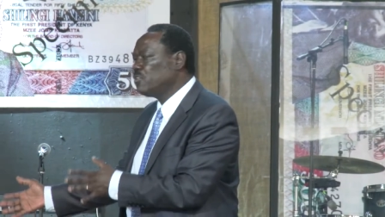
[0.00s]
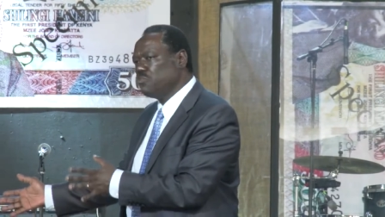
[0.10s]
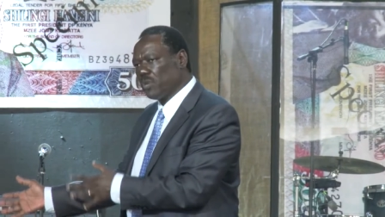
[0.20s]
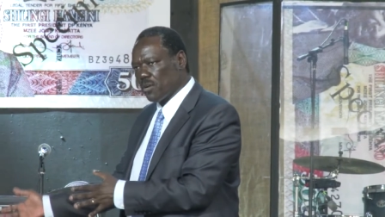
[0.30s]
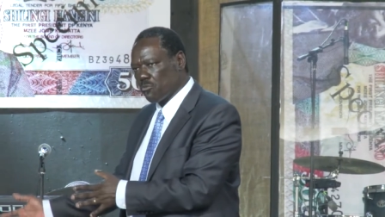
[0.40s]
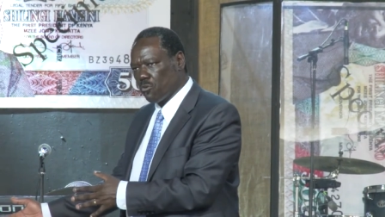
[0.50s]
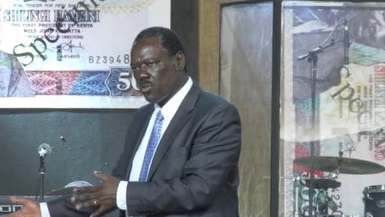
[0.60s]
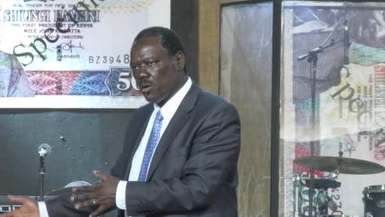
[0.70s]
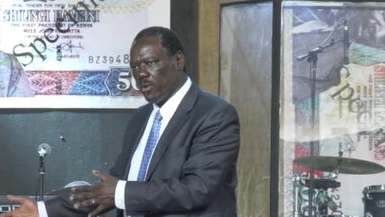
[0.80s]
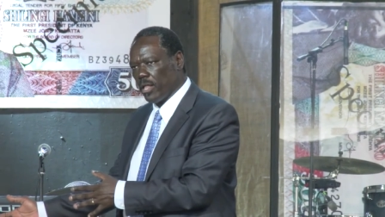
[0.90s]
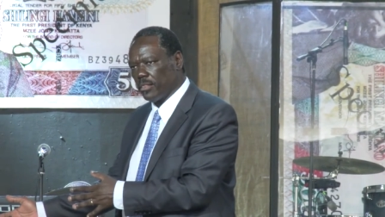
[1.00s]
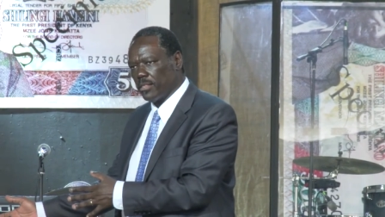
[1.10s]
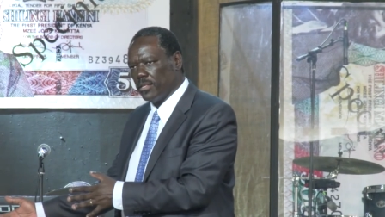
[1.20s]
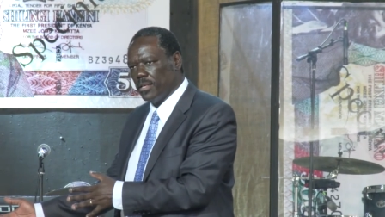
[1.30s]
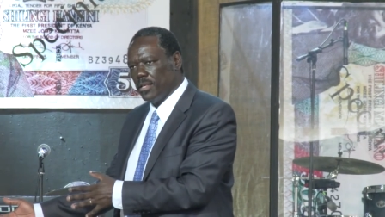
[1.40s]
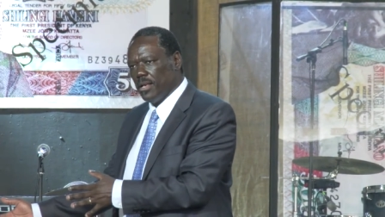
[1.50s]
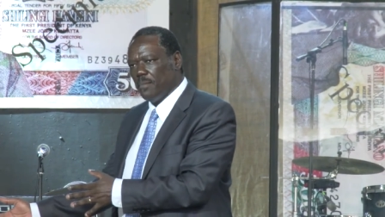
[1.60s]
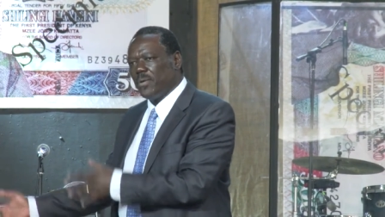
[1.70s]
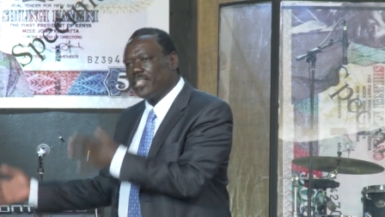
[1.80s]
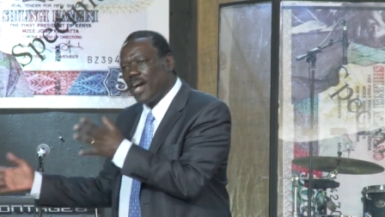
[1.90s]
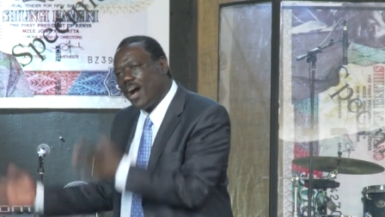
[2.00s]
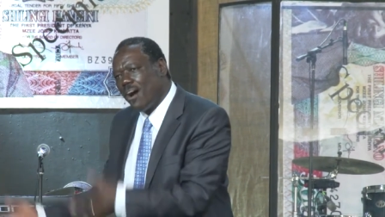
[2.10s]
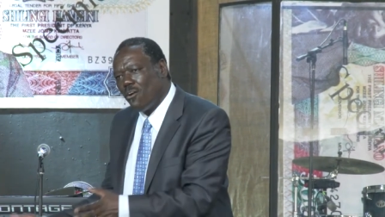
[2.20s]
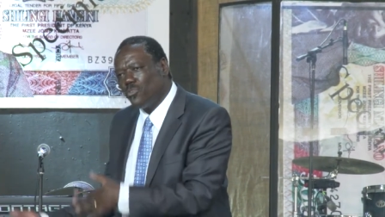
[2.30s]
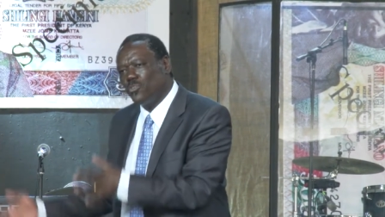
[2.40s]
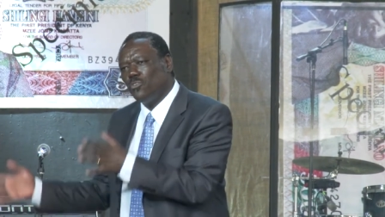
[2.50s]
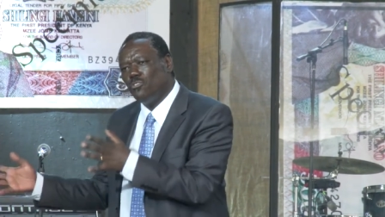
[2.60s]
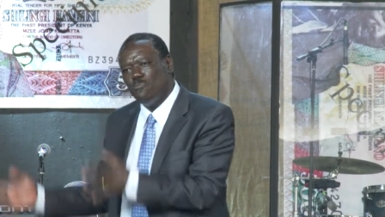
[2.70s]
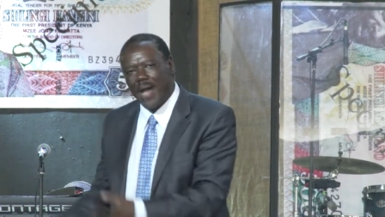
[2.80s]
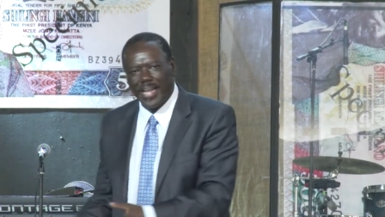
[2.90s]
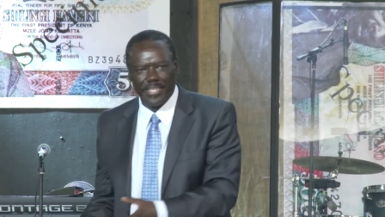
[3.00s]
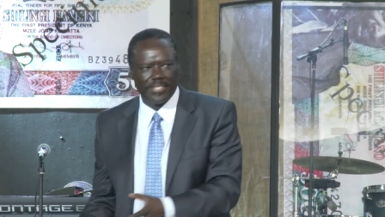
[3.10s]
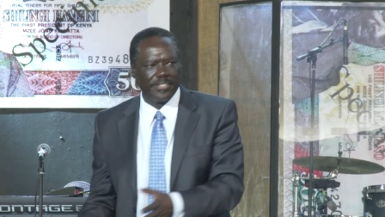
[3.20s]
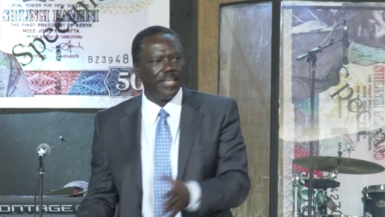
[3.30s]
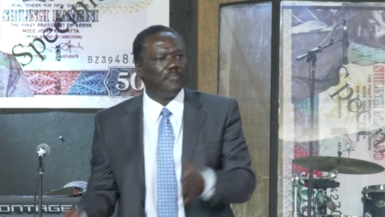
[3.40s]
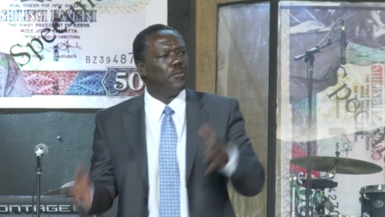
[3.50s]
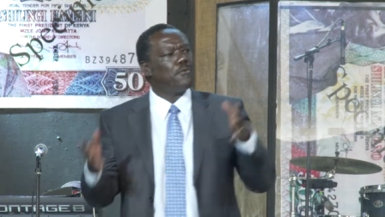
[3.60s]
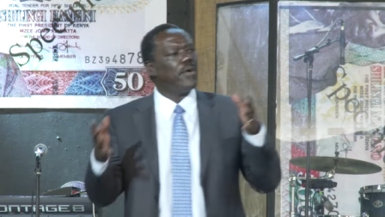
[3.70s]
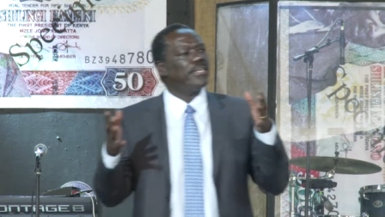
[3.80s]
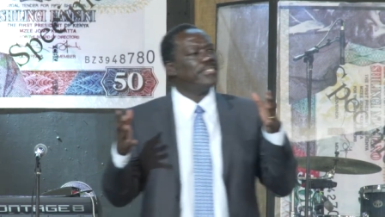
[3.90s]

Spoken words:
and you can grow your wealth. But how do you manage? If you go